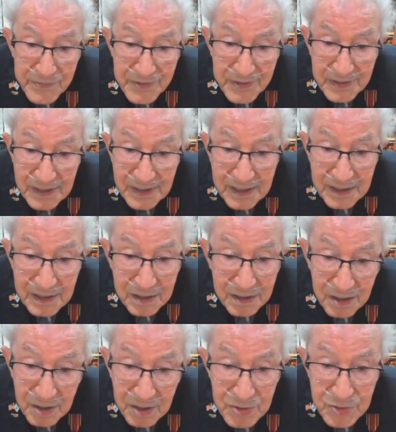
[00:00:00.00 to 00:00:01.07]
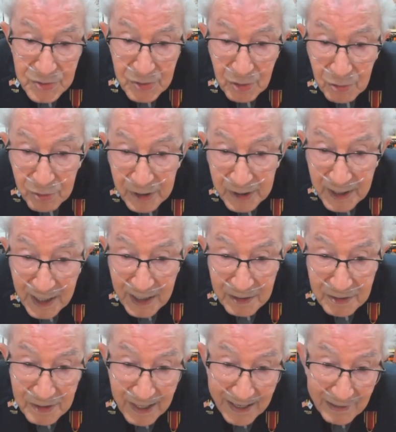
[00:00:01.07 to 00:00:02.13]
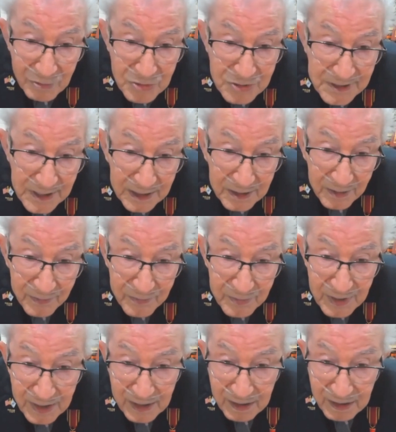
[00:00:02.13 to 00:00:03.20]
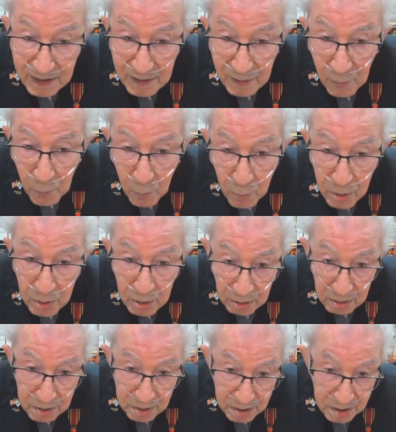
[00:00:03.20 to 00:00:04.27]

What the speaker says: that anything is going outside of their little world.